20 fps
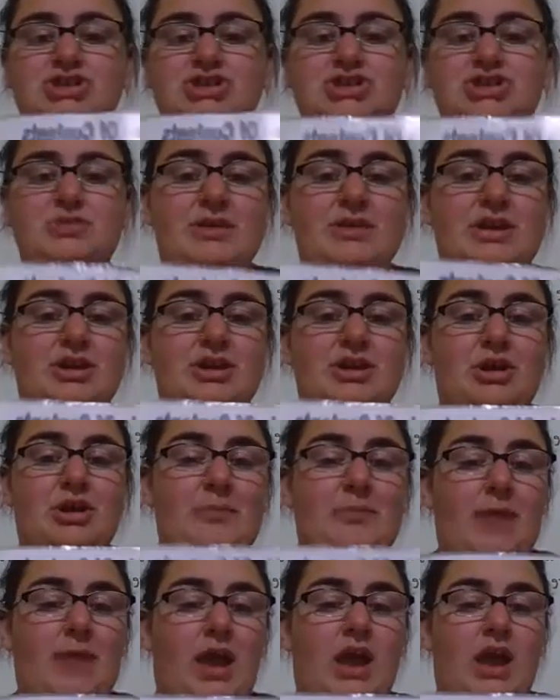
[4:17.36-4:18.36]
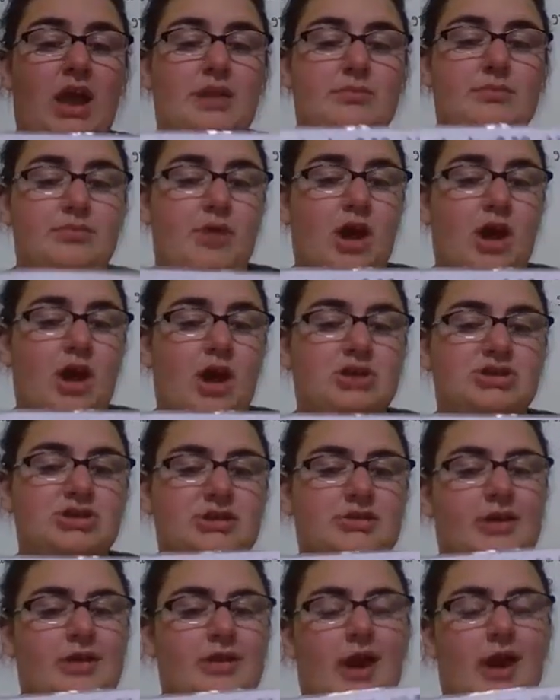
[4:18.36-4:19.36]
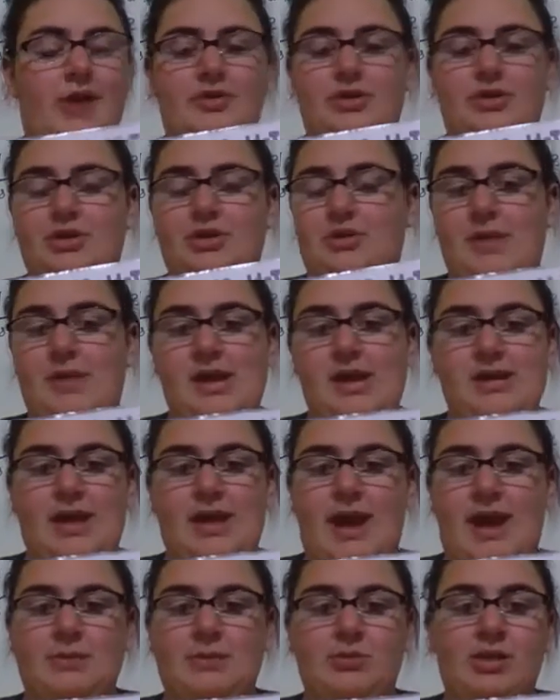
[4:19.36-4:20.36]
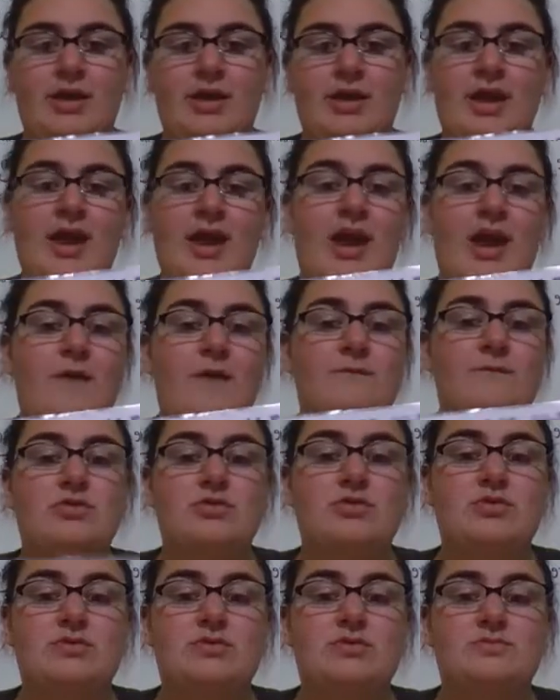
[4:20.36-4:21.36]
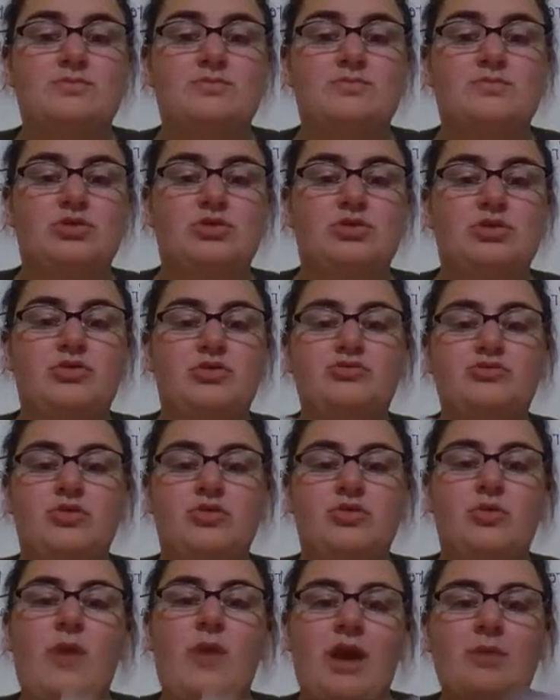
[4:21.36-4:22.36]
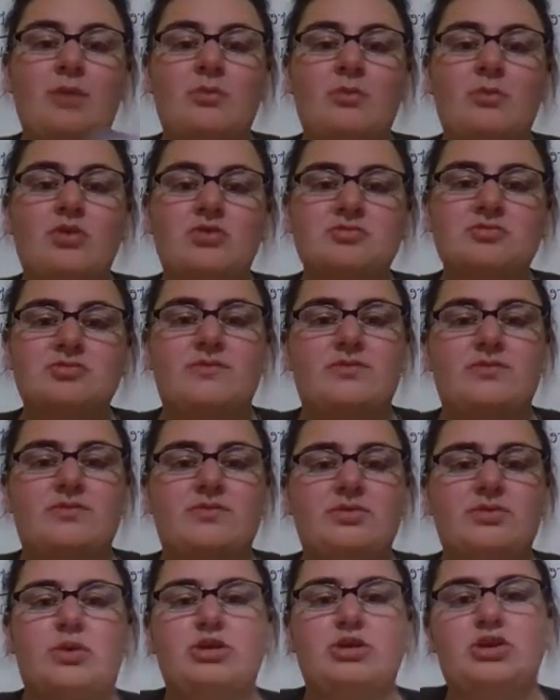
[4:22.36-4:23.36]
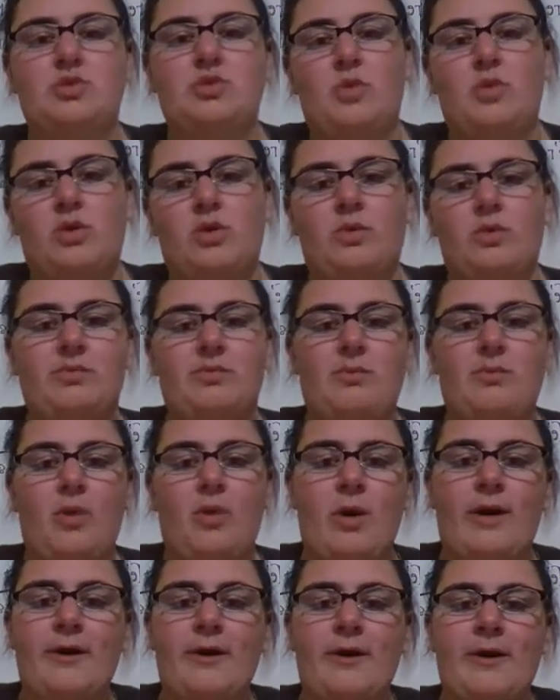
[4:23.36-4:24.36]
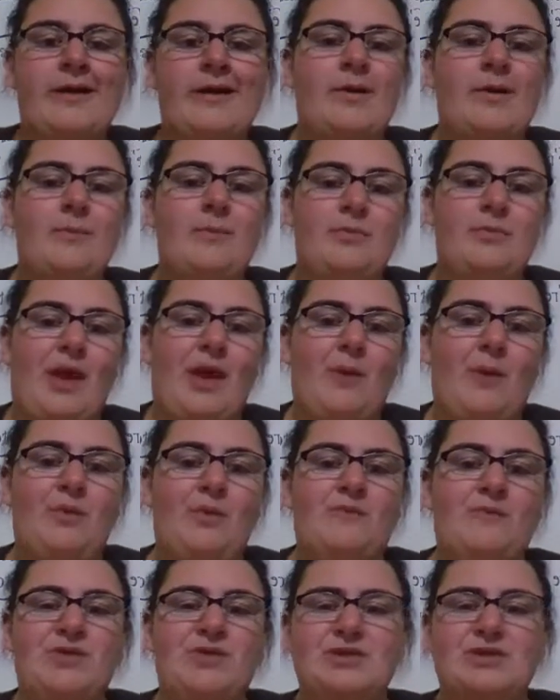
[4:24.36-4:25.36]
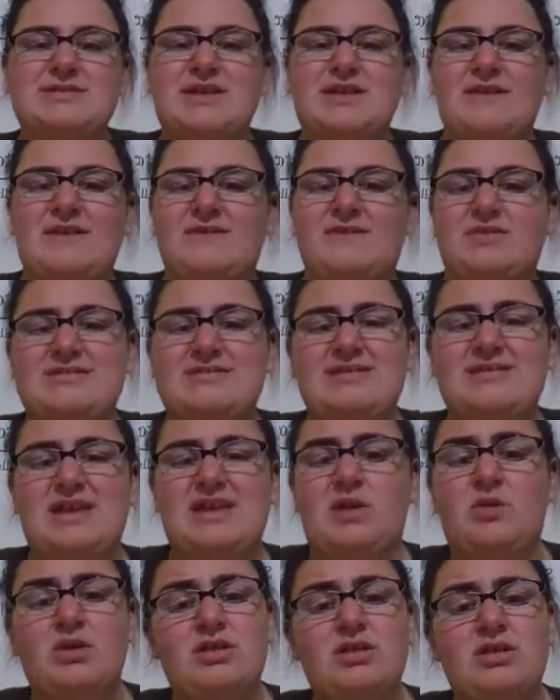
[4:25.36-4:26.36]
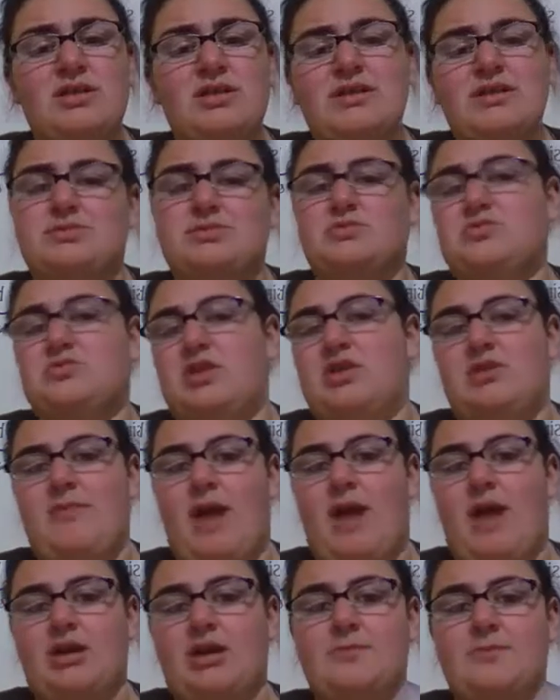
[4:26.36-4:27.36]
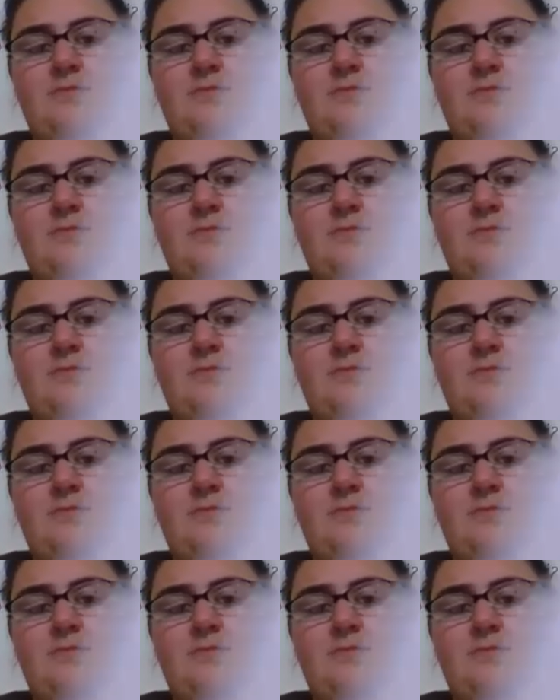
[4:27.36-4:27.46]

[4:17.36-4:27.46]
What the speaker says: be your main project, either your main animal. If you do 2 animals, if there's one you work with more, put that one first. If it's equal, it doesn't really matter.